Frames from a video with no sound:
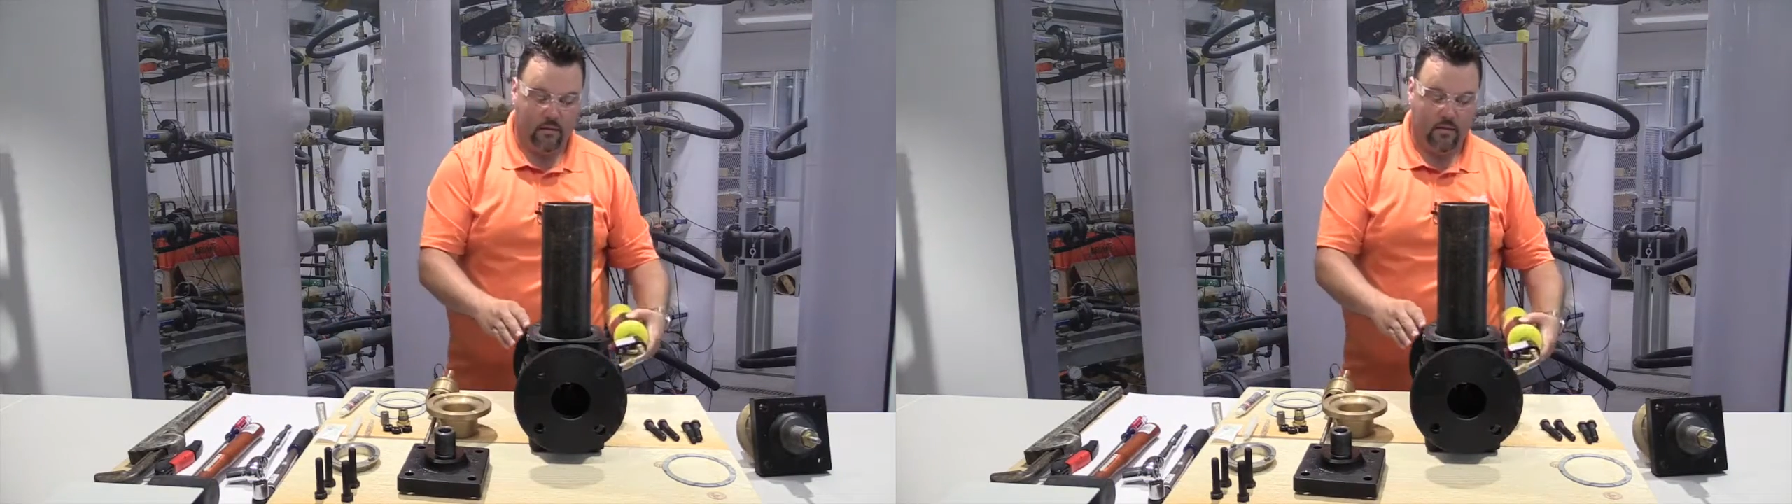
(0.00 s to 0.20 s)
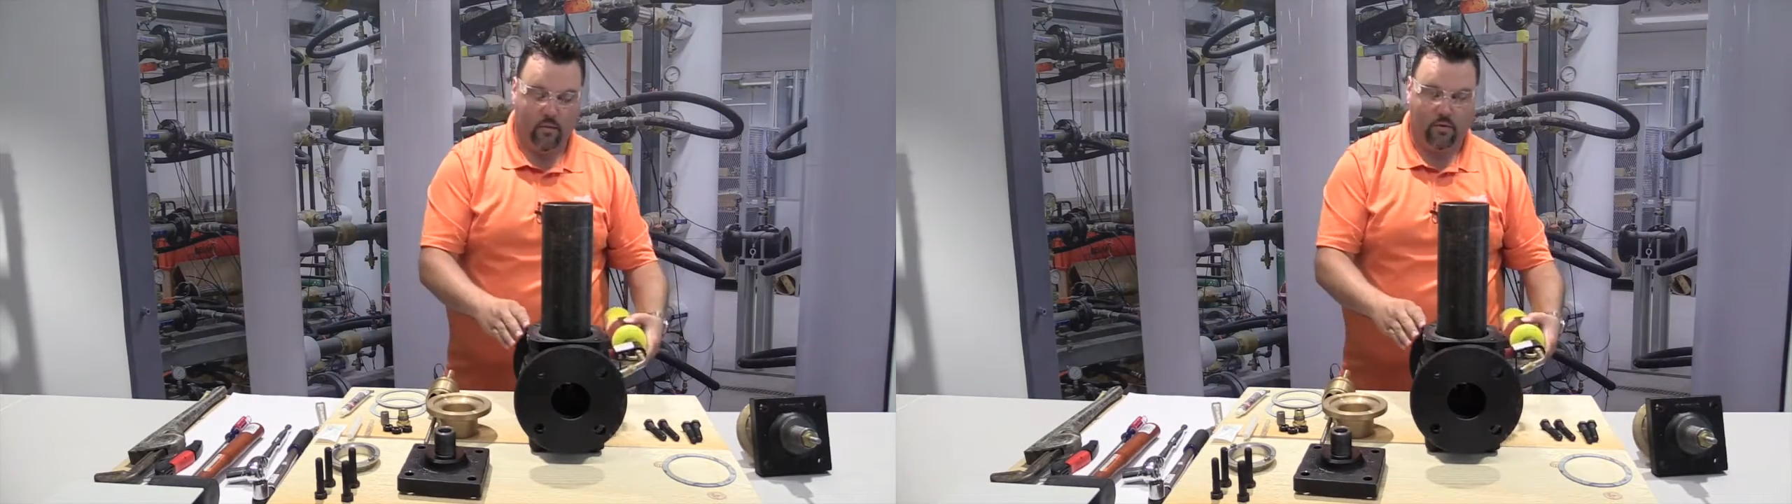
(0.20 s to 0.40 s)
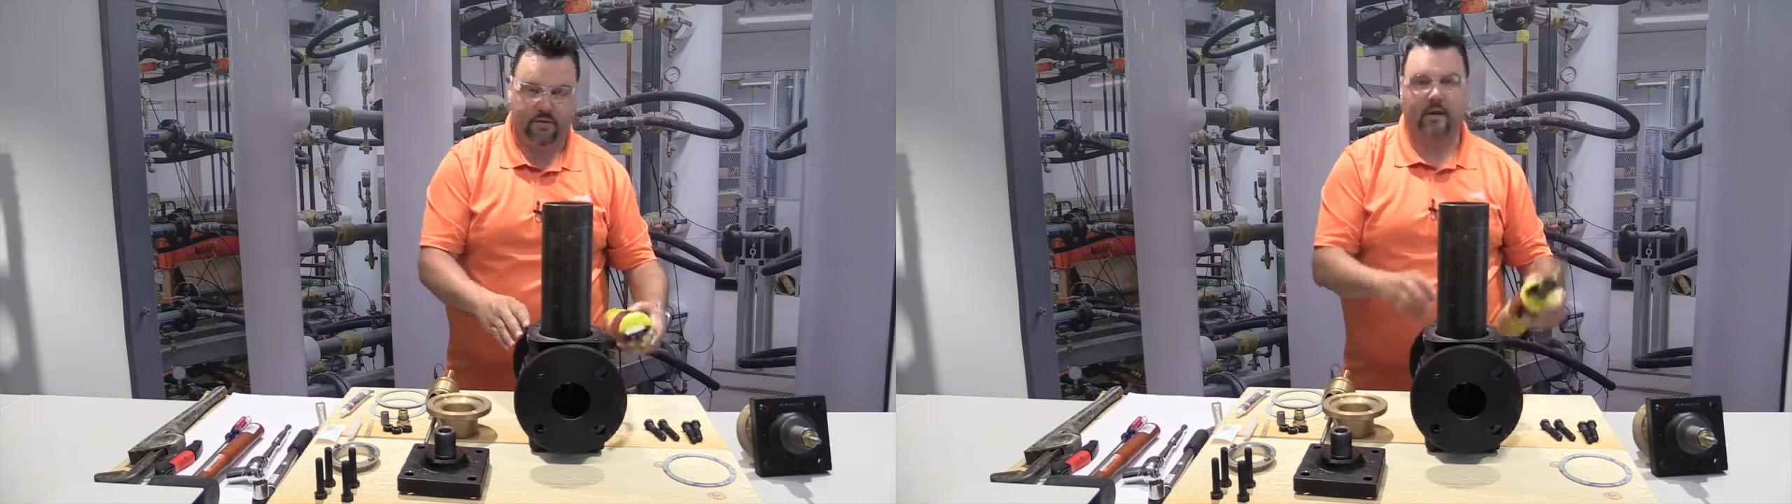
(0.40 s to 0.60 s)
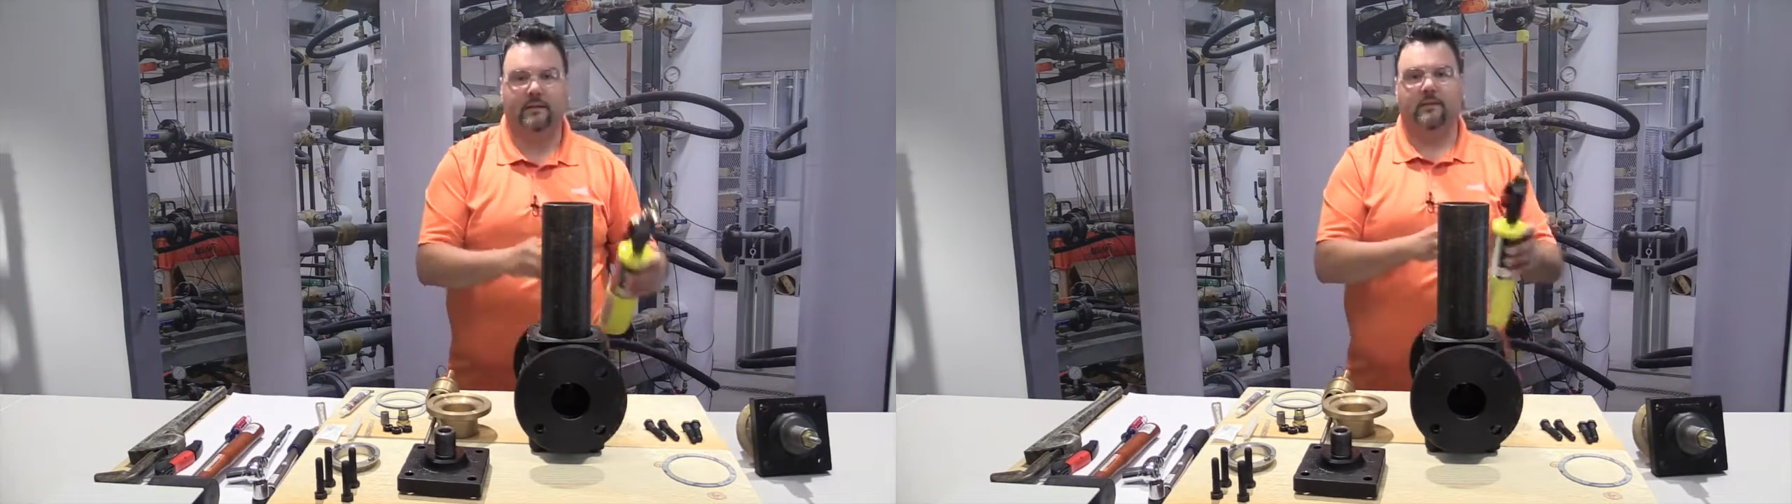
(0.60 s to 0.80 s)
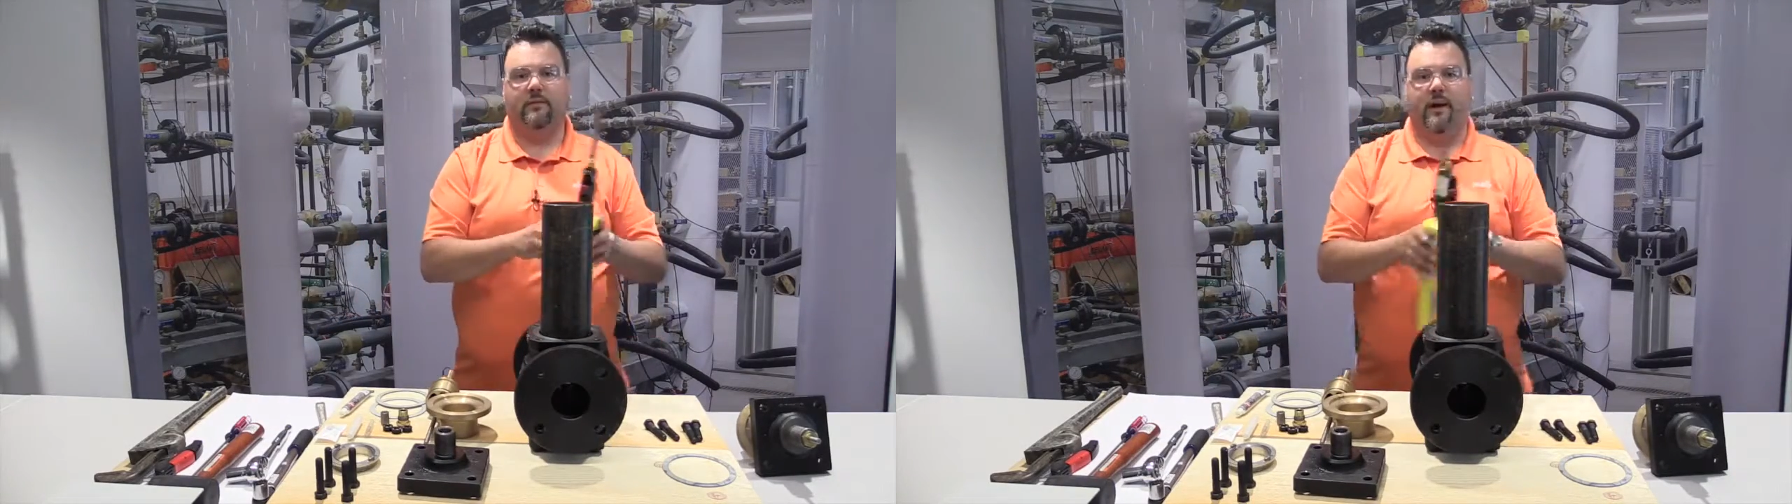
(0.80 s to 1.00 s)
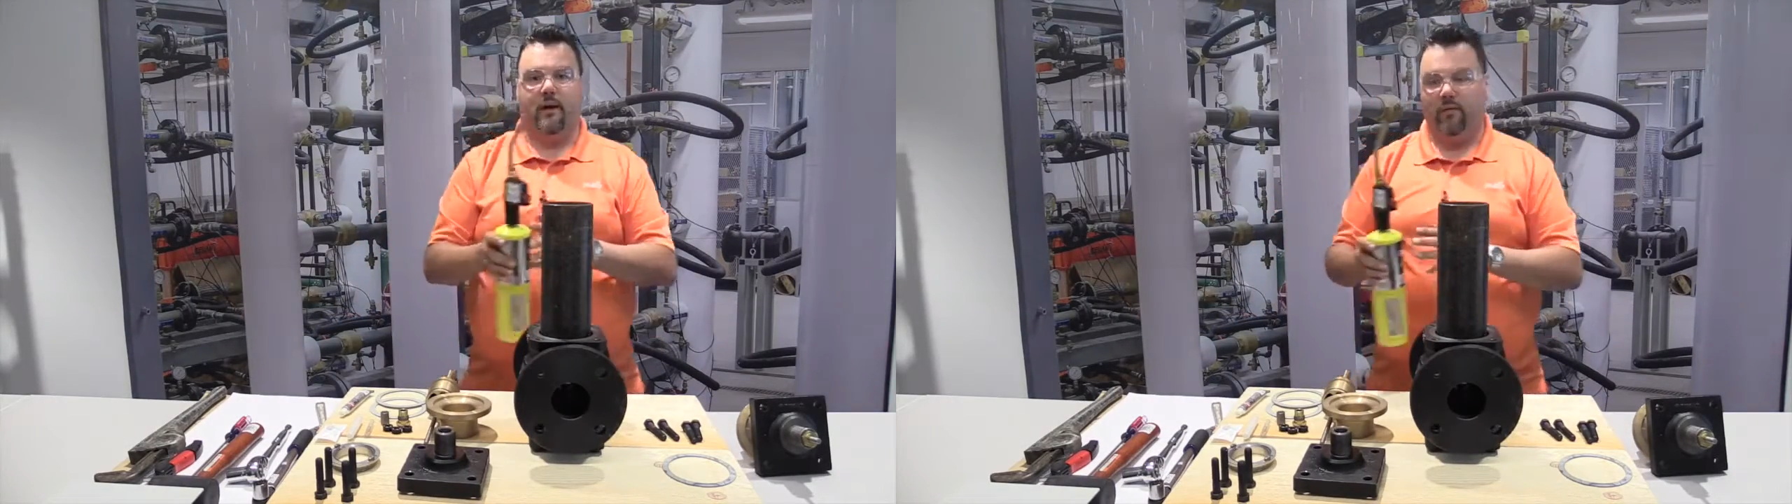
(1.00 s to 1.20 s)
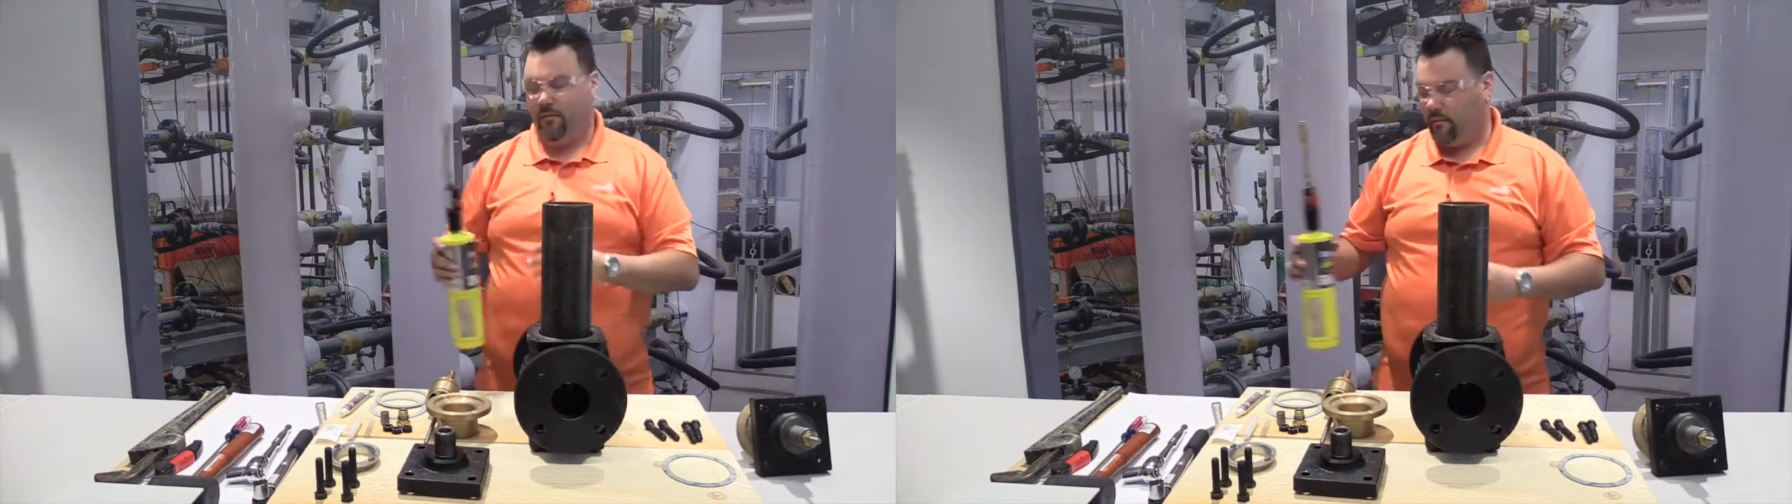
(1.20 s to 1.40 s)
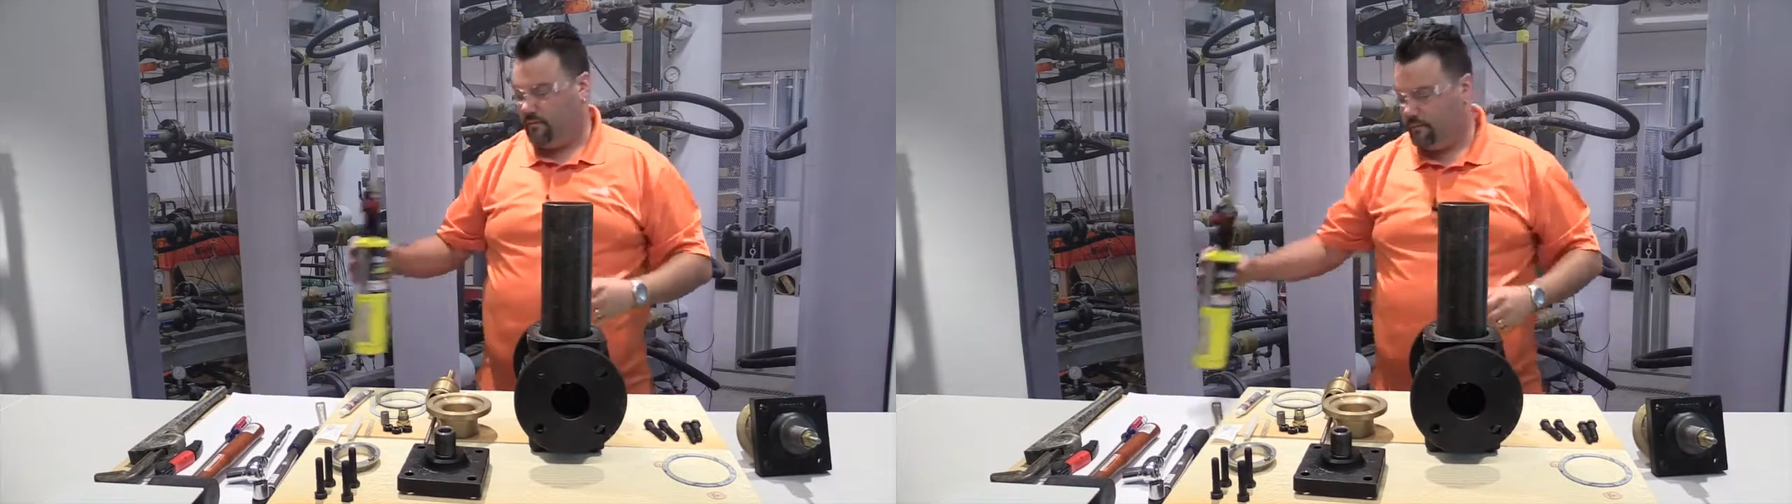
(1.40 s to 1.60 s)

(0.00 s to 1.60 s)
to both sides of the valve.